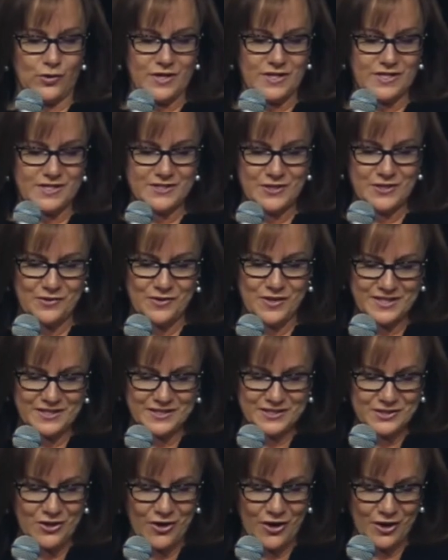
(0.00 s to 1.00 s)
So
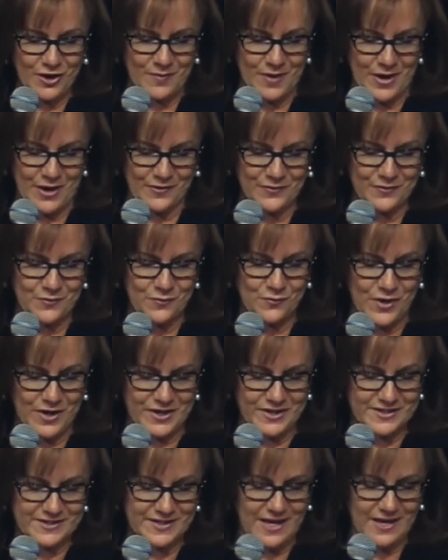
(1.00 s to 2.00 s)
let's talk about what
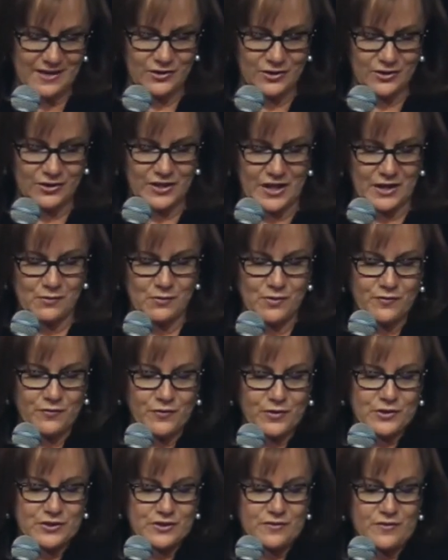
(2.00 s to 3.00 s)
does that look like. Well,
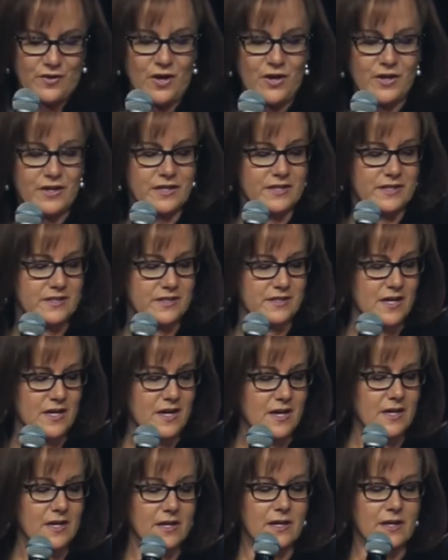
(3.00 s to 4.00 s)
first of all, it's
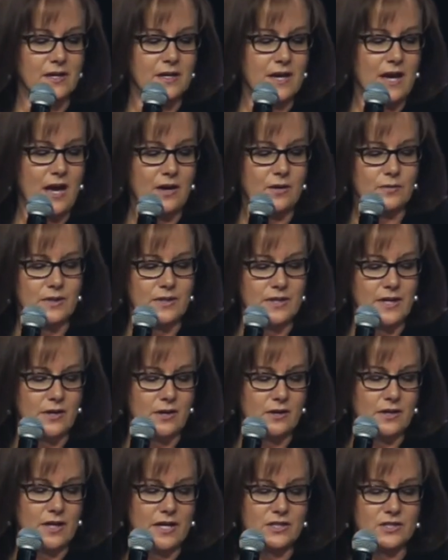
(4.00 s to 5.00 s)
how do we let
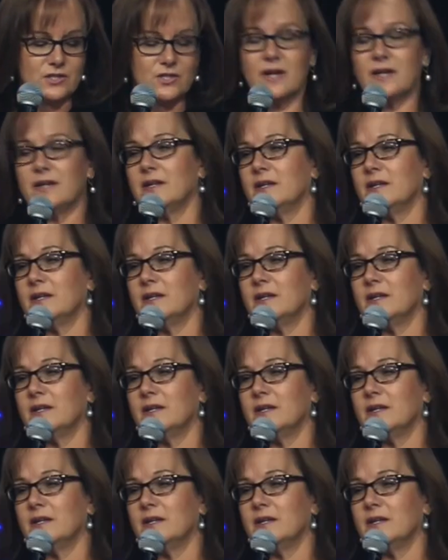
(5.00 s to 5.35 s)
our light shine?